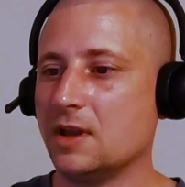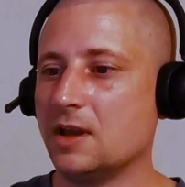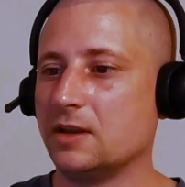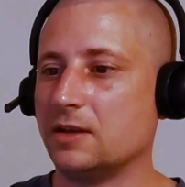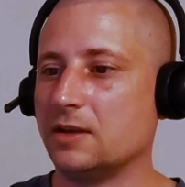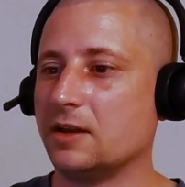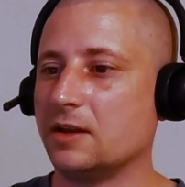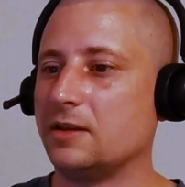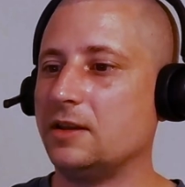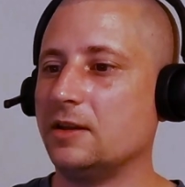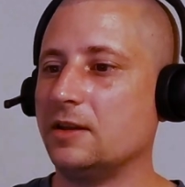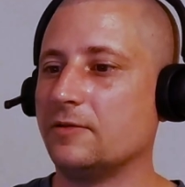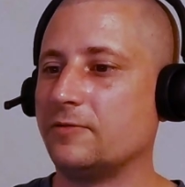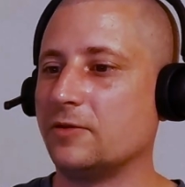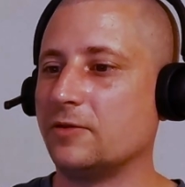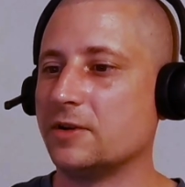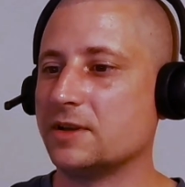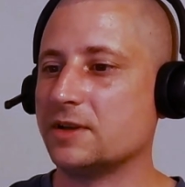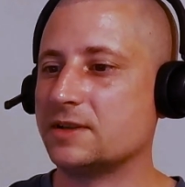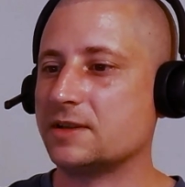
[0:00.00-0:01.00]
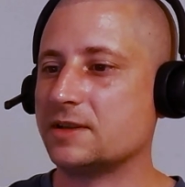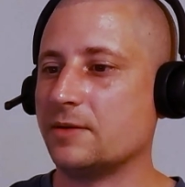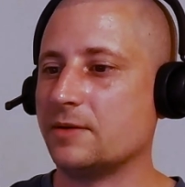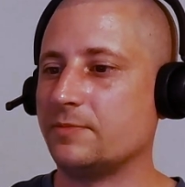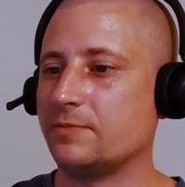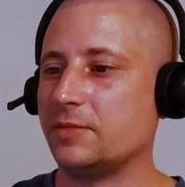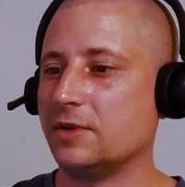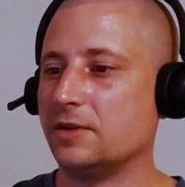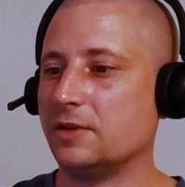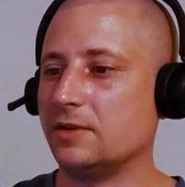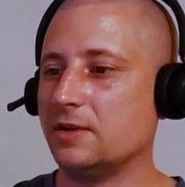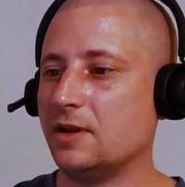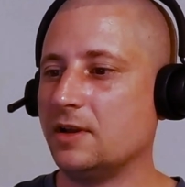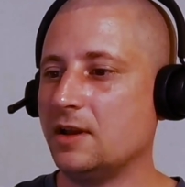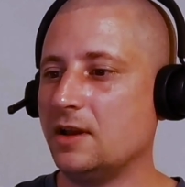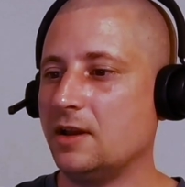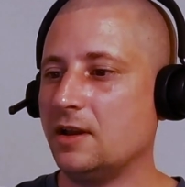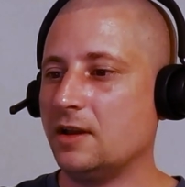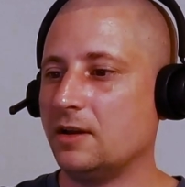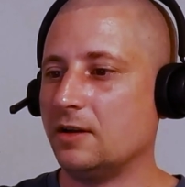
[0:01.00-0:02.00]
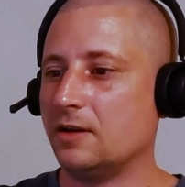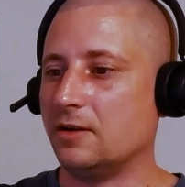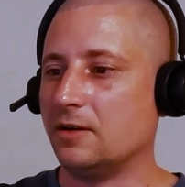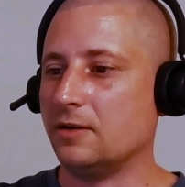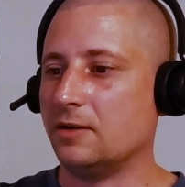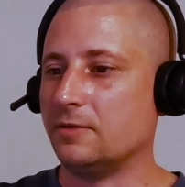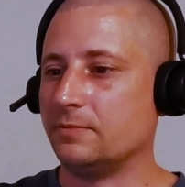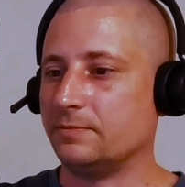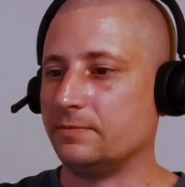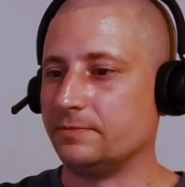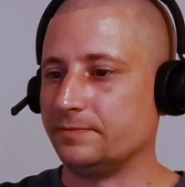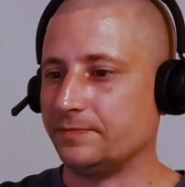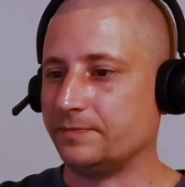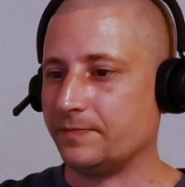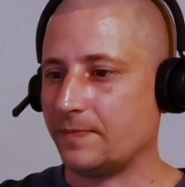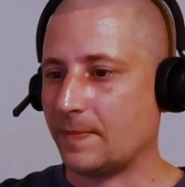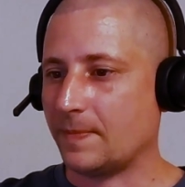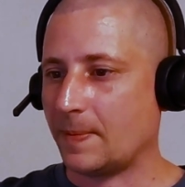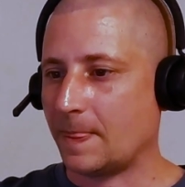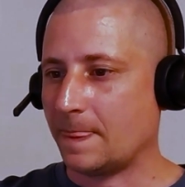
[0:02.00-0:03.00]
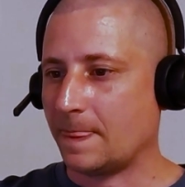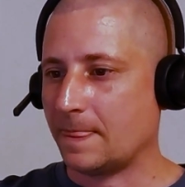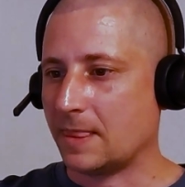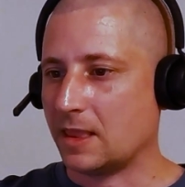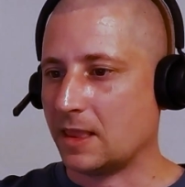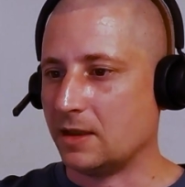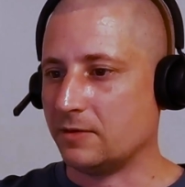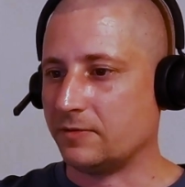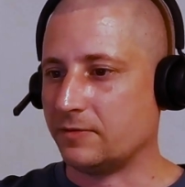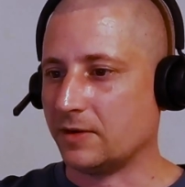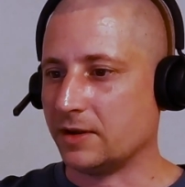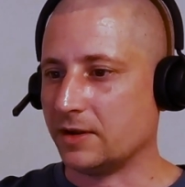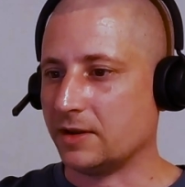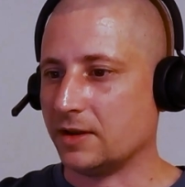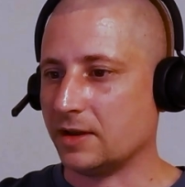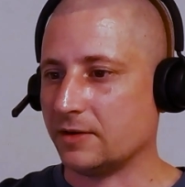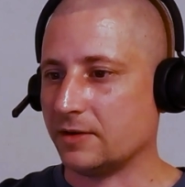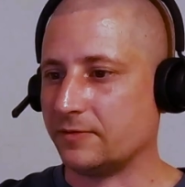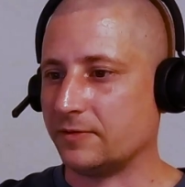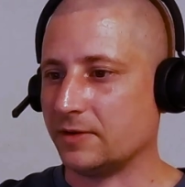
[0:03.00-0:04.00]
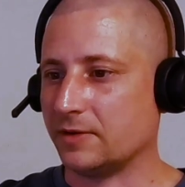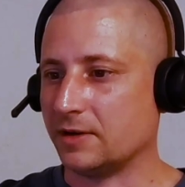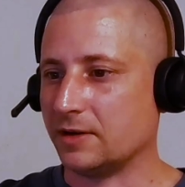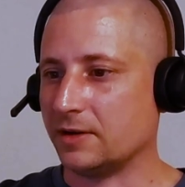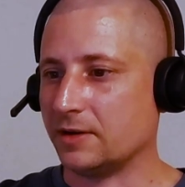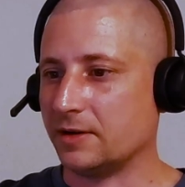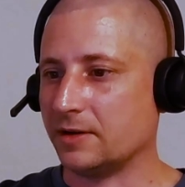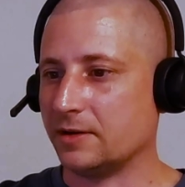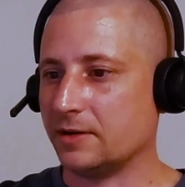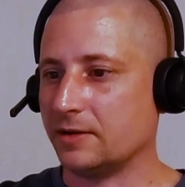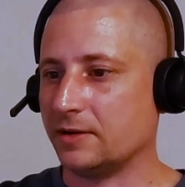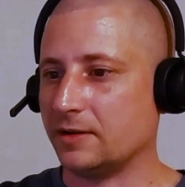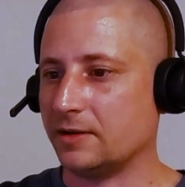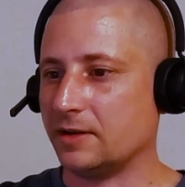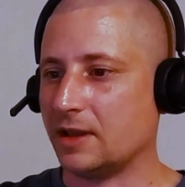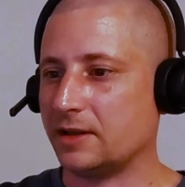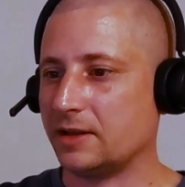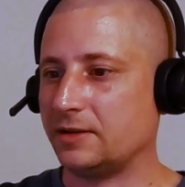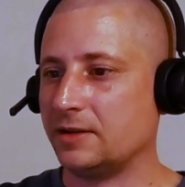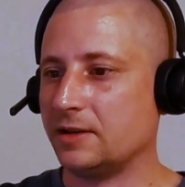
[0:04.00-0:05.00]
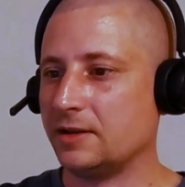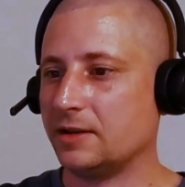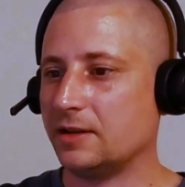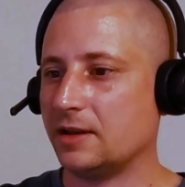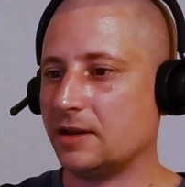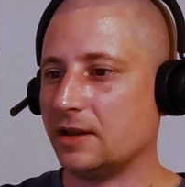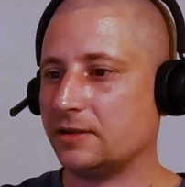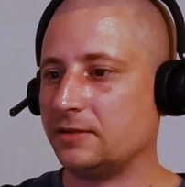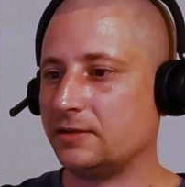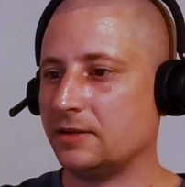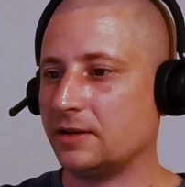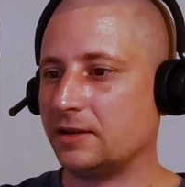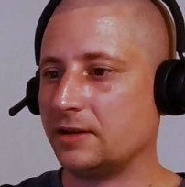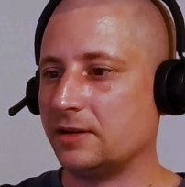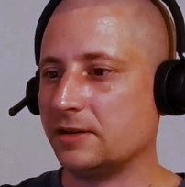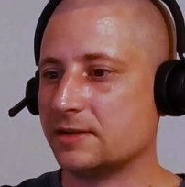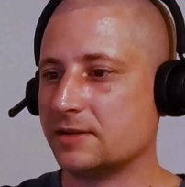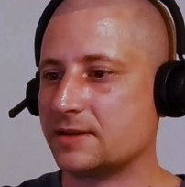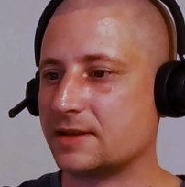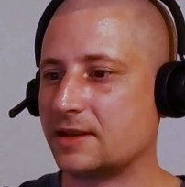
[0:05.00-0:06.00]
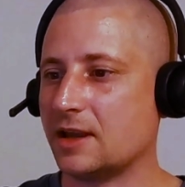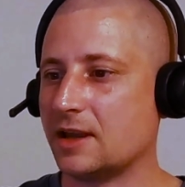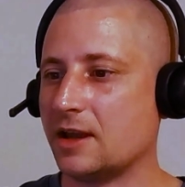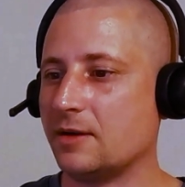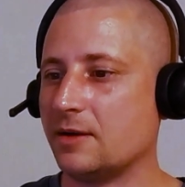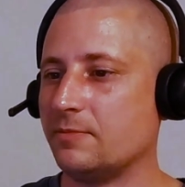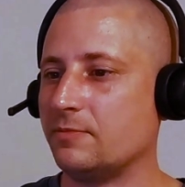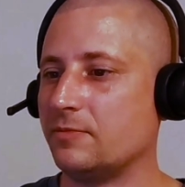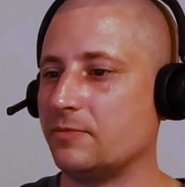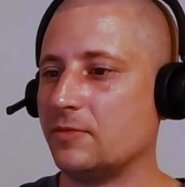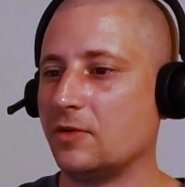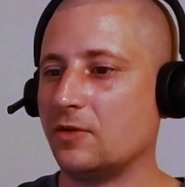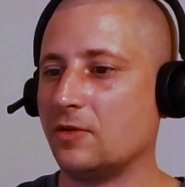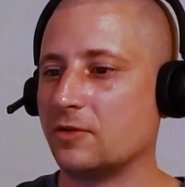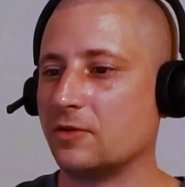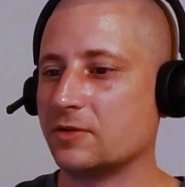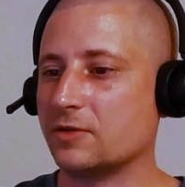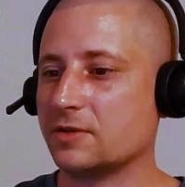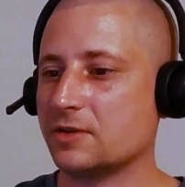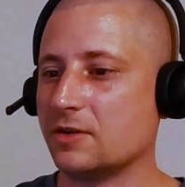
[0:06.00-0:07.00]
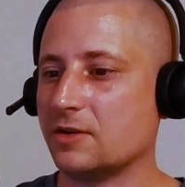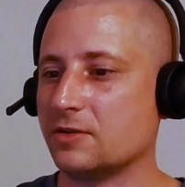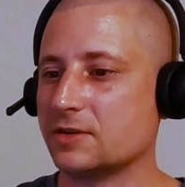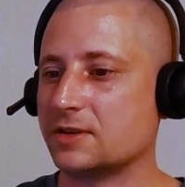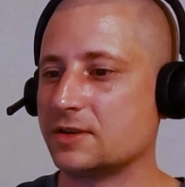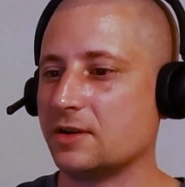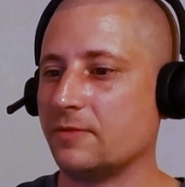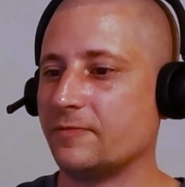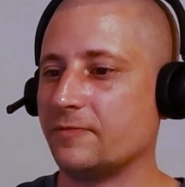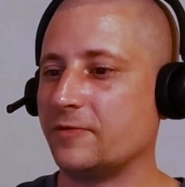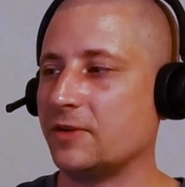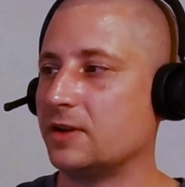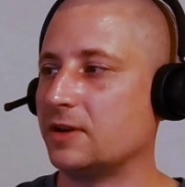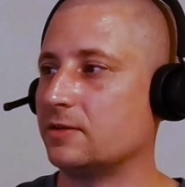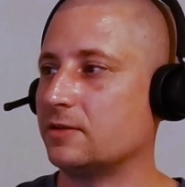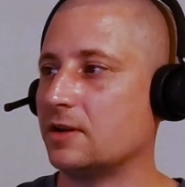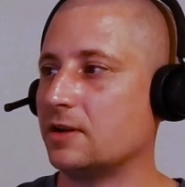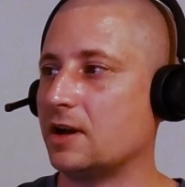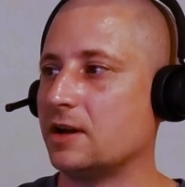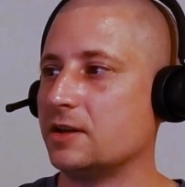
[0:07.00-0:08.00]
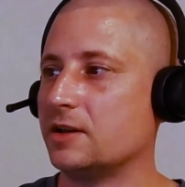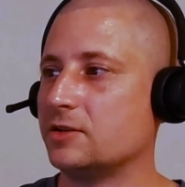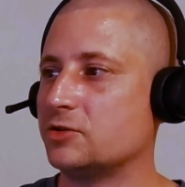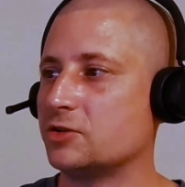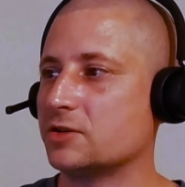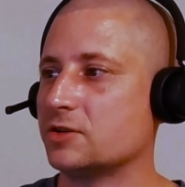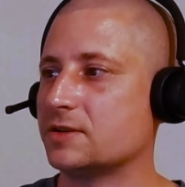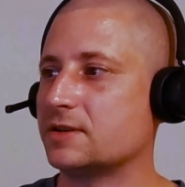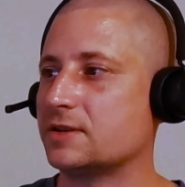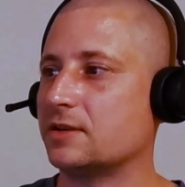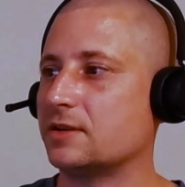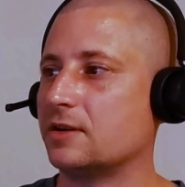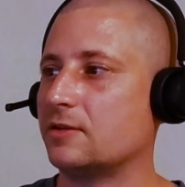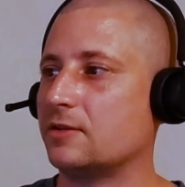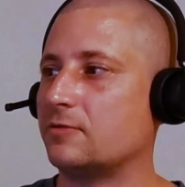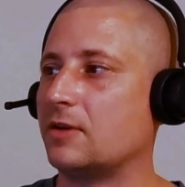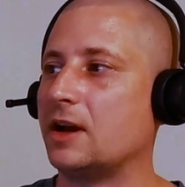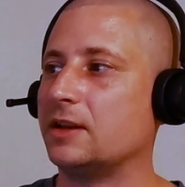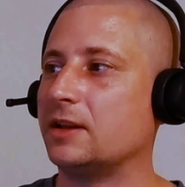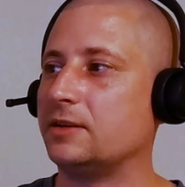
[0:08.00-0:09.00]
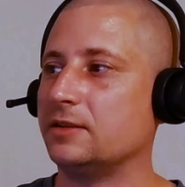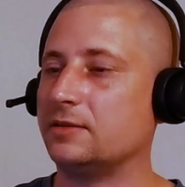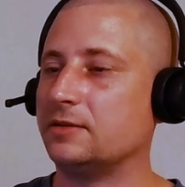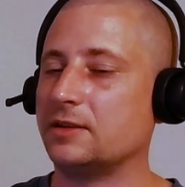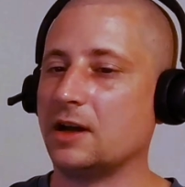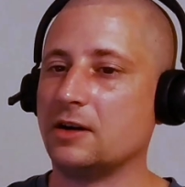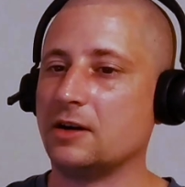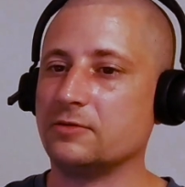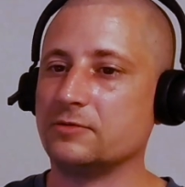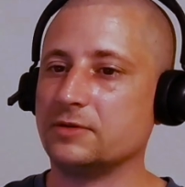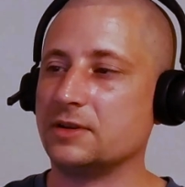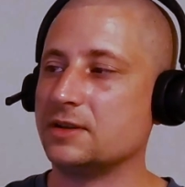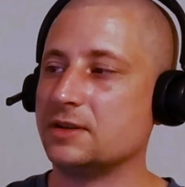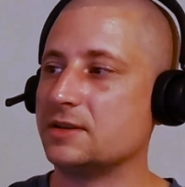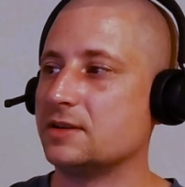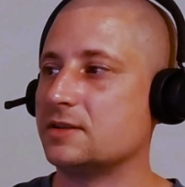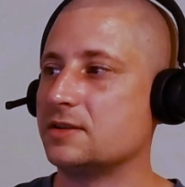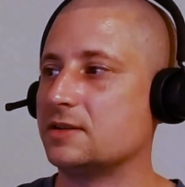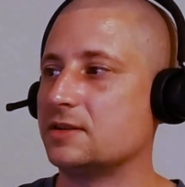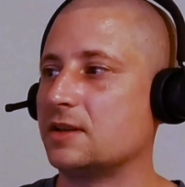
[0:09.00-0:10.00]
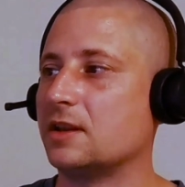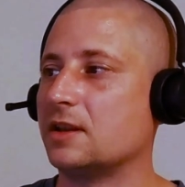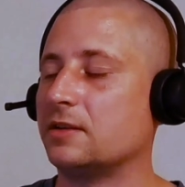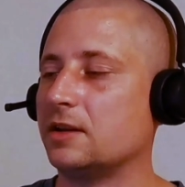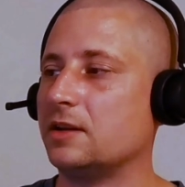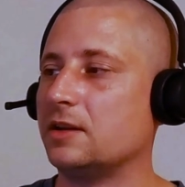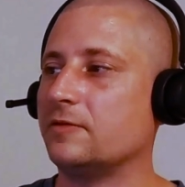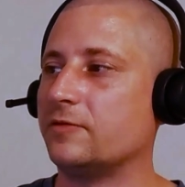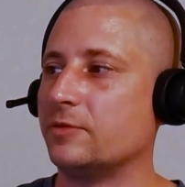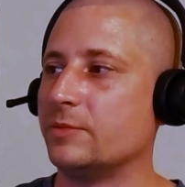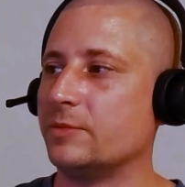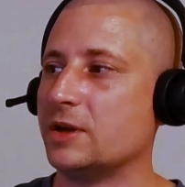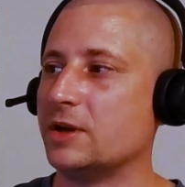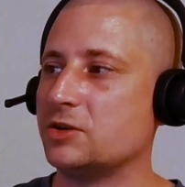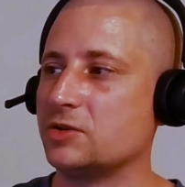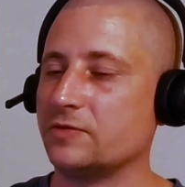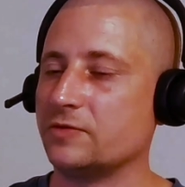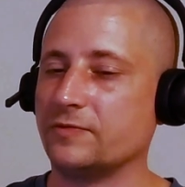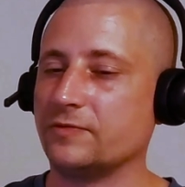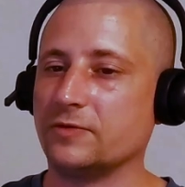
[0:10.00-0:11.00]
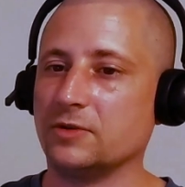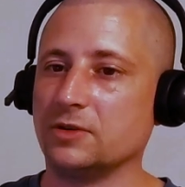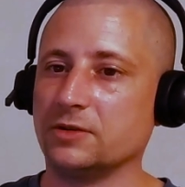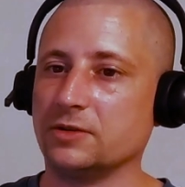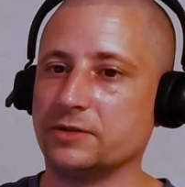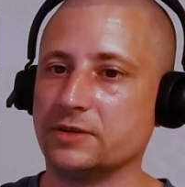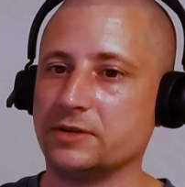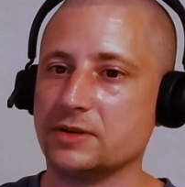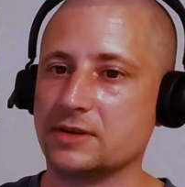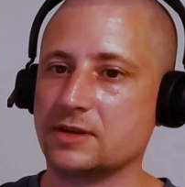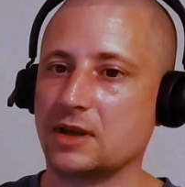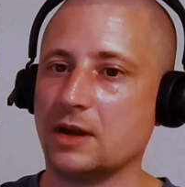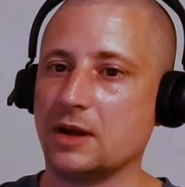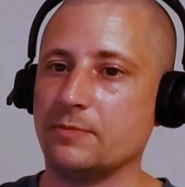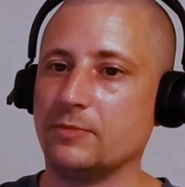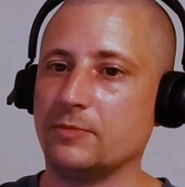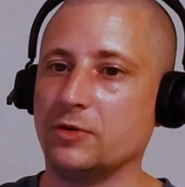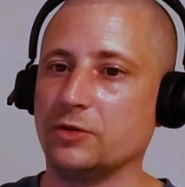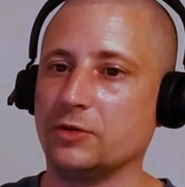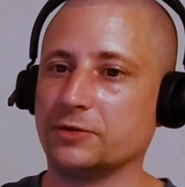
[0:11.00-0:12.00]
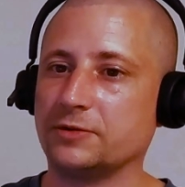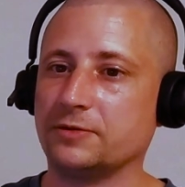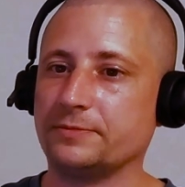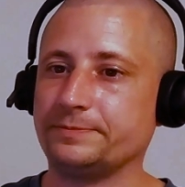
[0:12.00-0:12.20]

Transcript: Yeah, here, for example, um, if I have an ethnical scam or something, I just write it down. This is then the information for the scam bot.